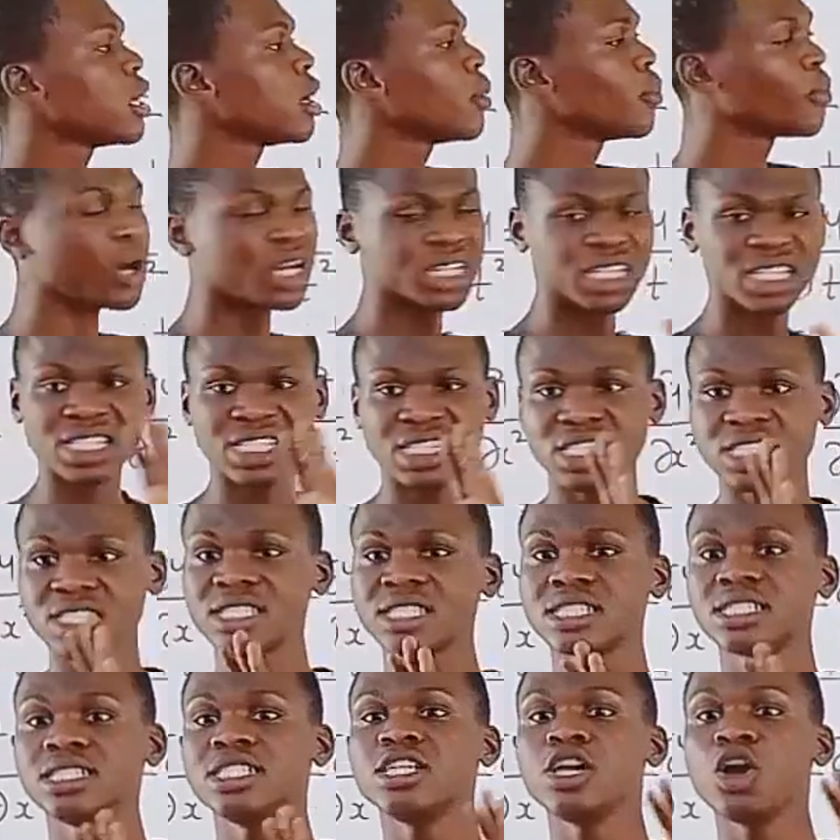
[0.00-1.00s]
But this
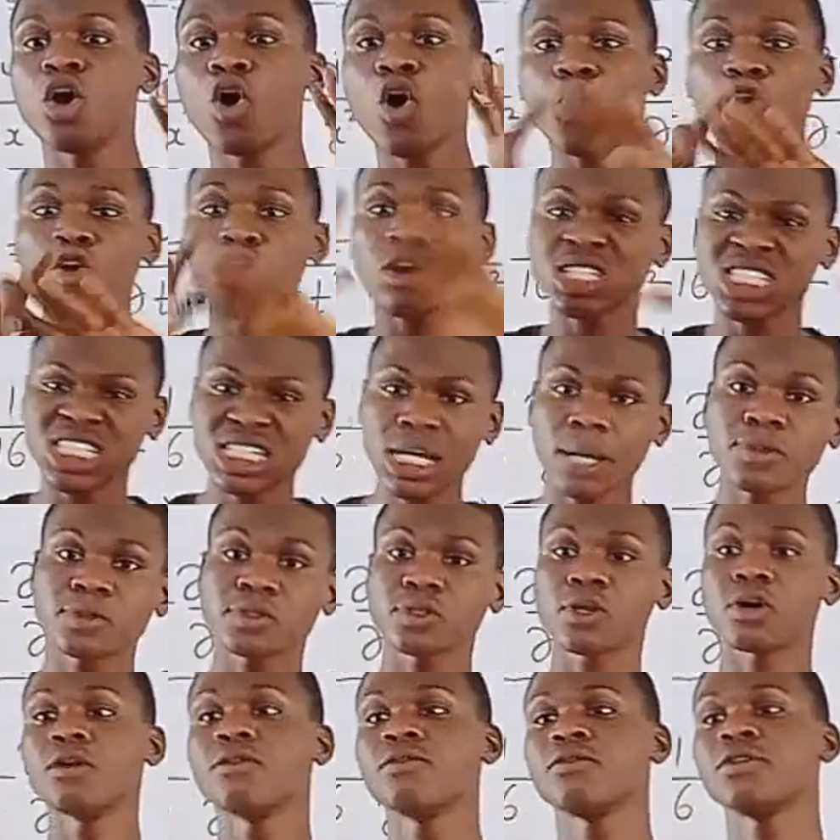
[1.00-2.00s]
is the whole concept
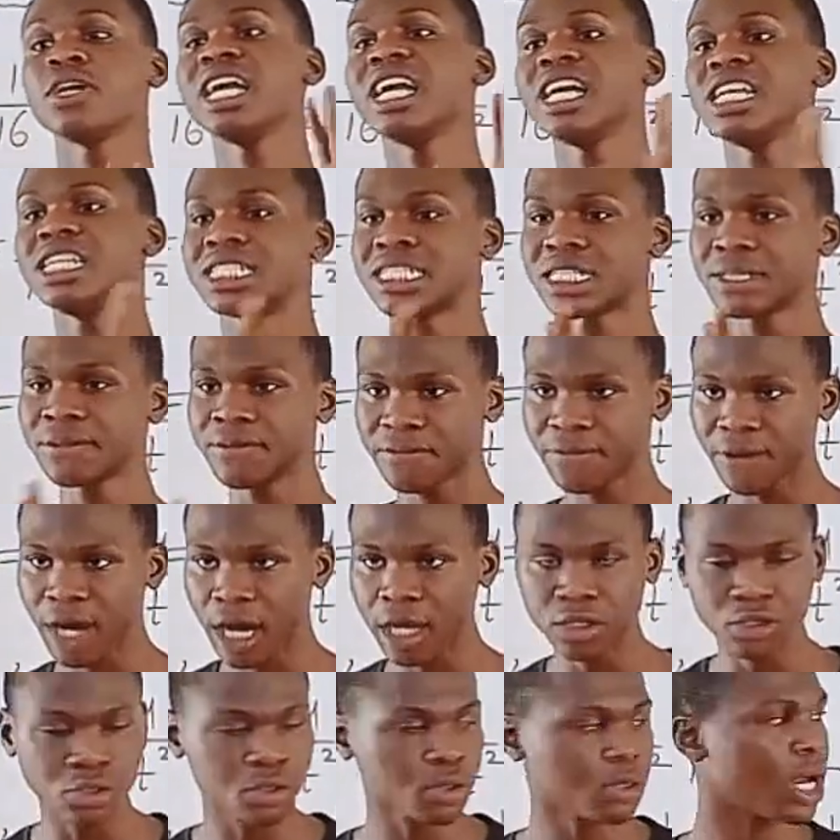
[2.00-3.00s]
of engine
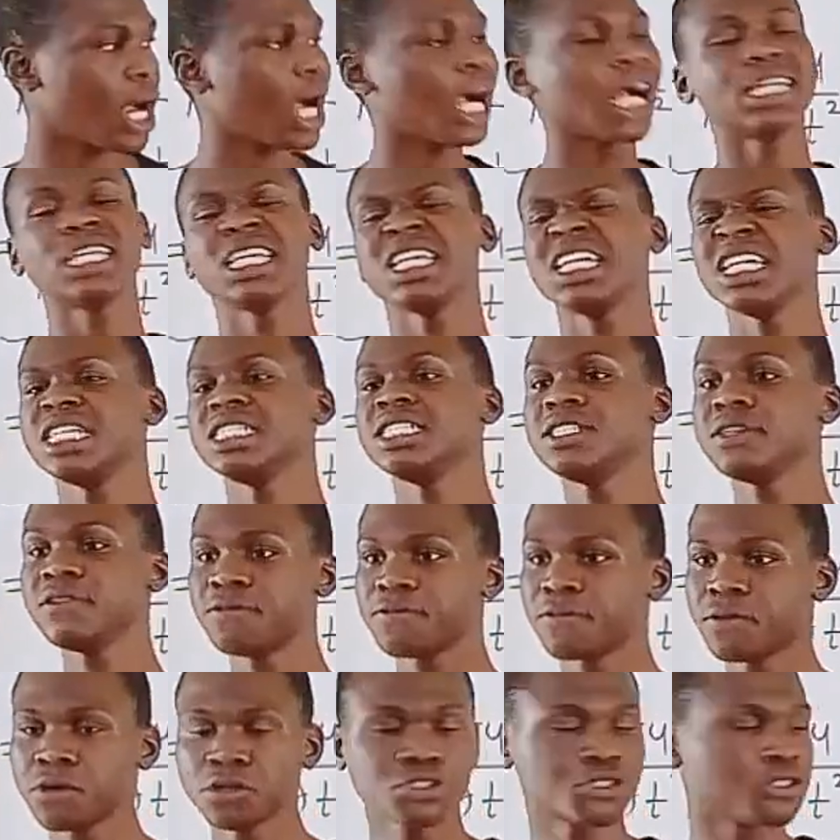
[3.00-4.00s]
value and engine
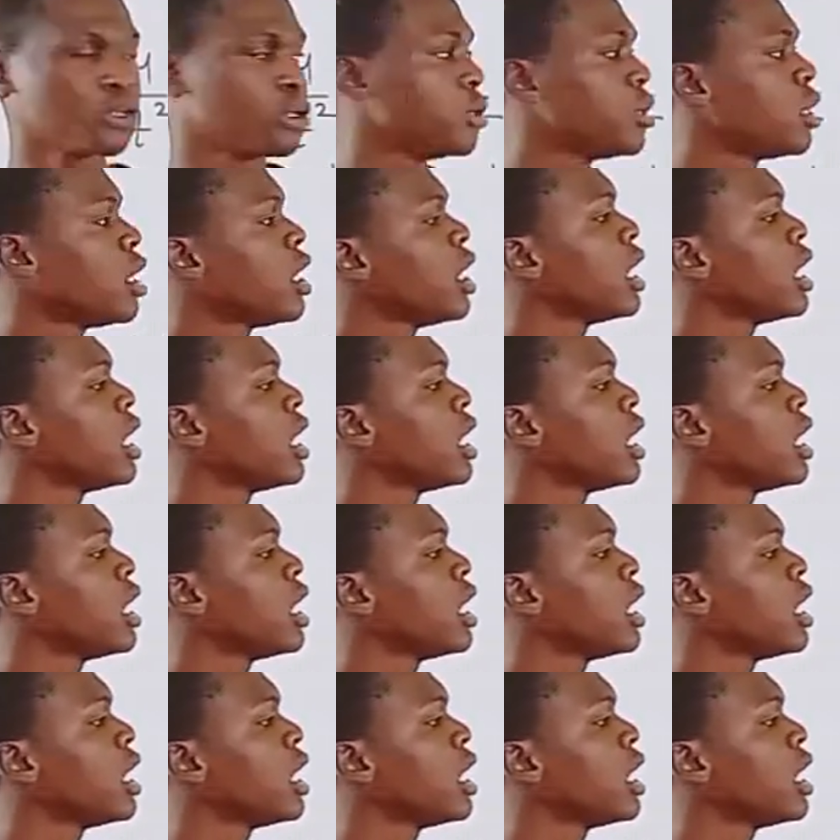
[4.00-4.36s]
function.